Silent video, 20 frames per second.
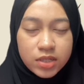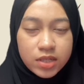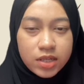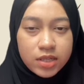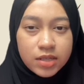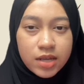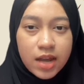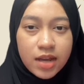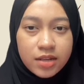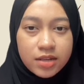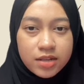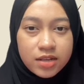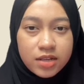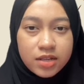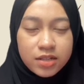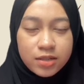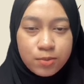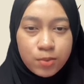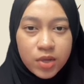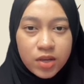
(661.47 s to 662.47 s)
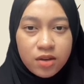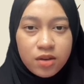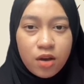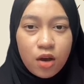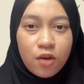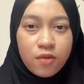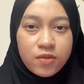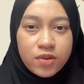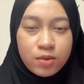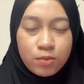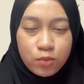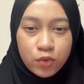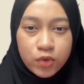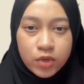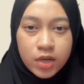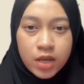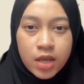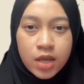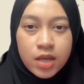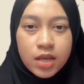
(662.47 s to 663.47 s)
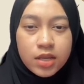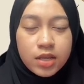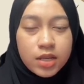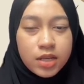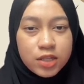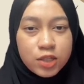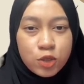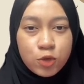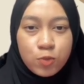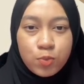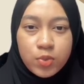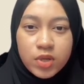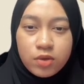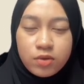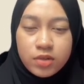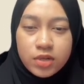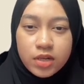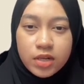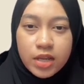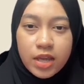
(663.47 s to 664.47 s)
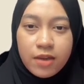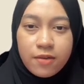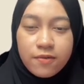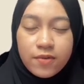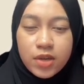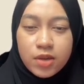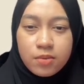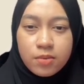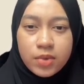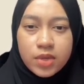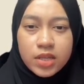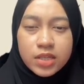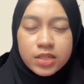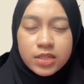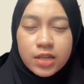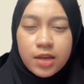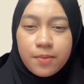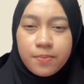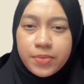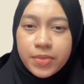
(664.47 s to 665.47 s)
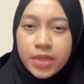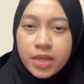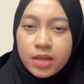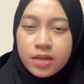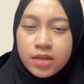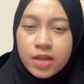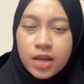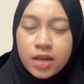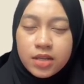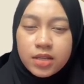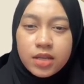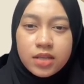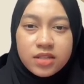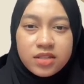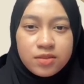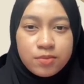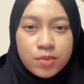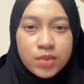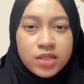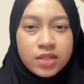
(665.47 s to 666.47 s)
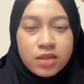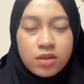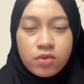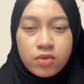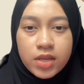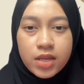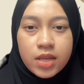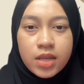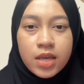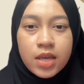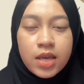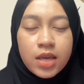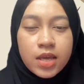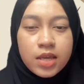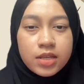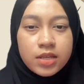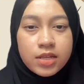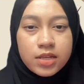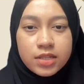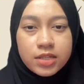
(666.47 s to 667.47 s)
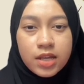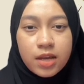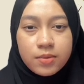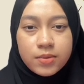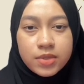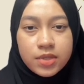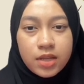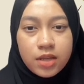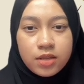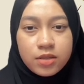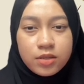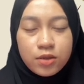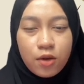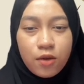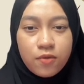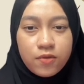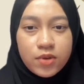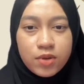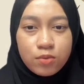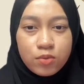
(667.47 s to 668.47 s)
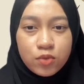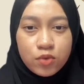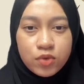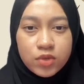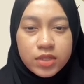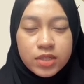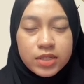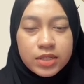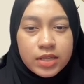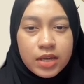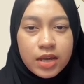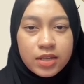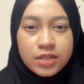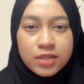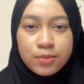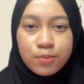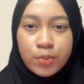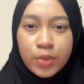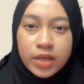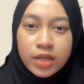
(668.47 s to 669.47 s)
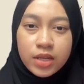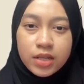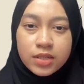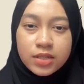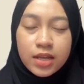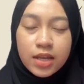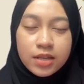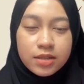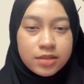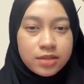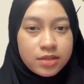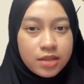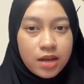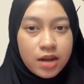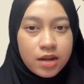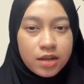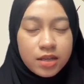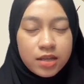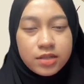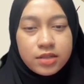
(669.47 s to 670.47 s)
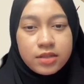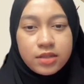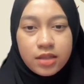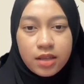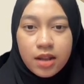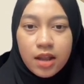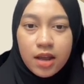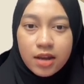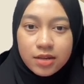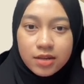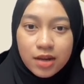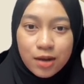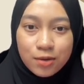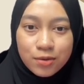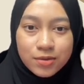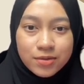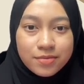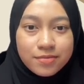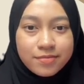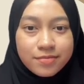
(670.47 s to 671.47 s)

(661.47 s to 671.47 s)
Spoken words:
is under the sphere of the moon. The superlunary environment is something that is mystery. The substance of the moon, suns, planets, and stars is still unknown.